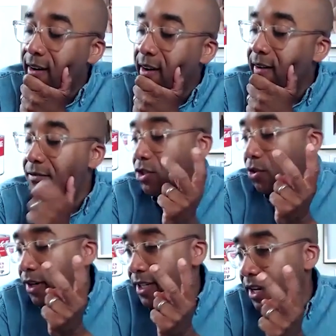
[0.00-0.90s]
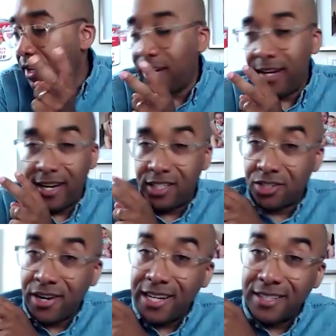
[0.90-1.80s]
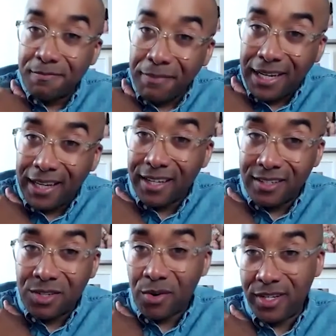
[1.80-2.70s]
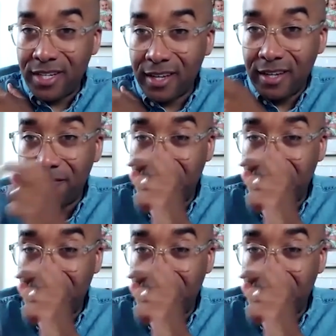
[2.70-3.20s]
of storytelling and transmedia storytelling.